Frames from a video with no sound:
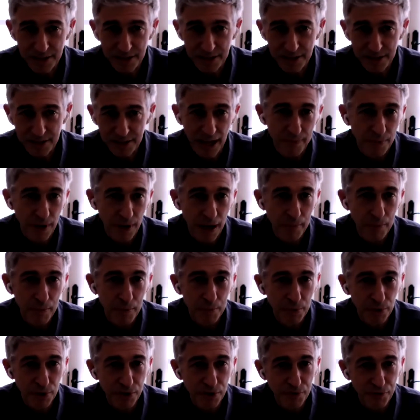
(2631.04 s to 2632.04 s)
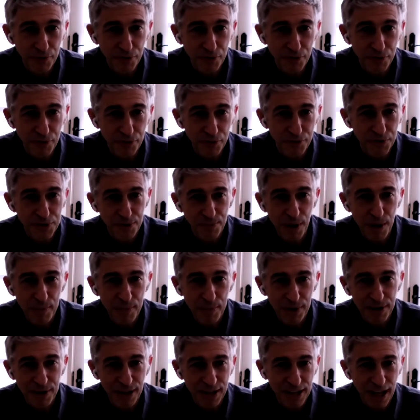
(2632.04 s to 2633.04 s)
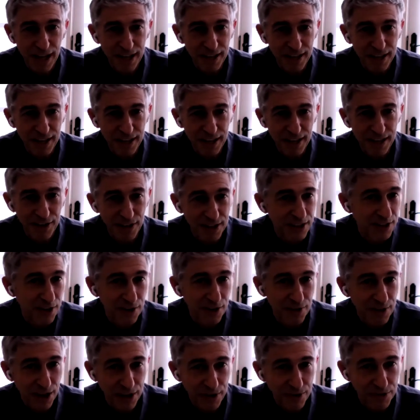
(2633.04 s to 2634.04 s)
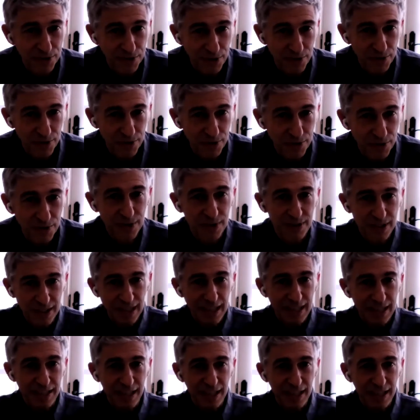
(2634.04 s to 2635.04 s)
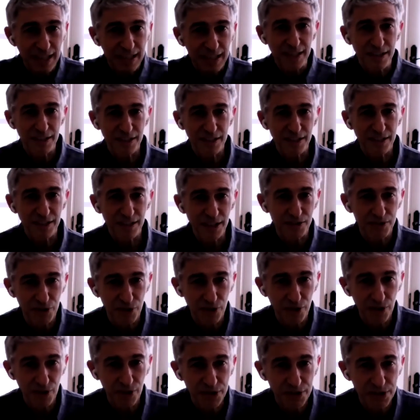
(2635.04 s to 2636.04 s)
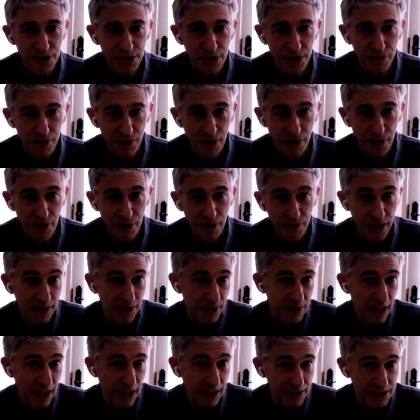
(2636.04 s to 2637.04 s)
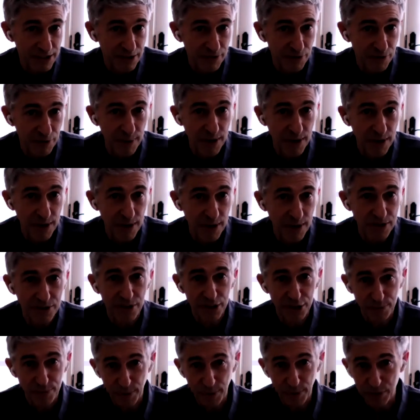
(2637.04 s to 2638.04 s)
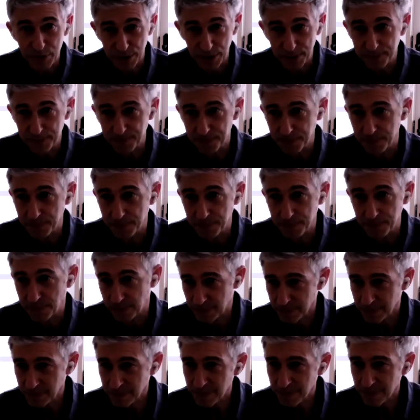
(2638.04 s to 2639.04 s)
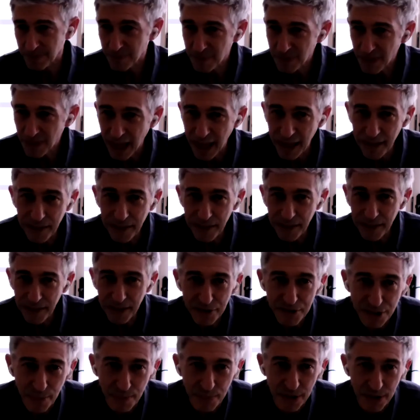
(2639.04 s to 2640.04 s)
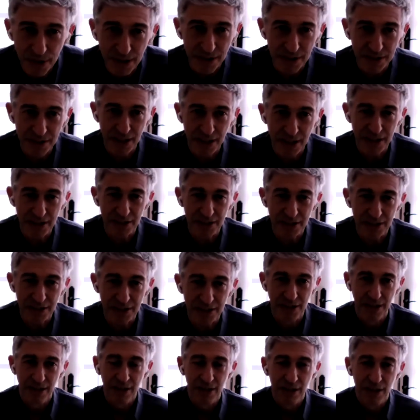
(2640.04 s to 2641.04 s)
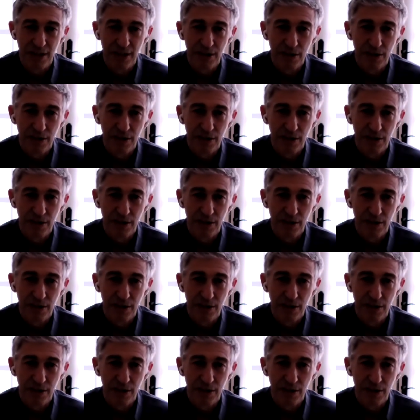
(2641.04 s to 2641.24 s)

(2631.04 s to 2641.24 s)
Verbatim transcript: I guess I, am a believer in the First Amendment. Like I, you know, I think okay, so let, let, let, let the journalists, if, if they can get this information, expose it. I think there's something that's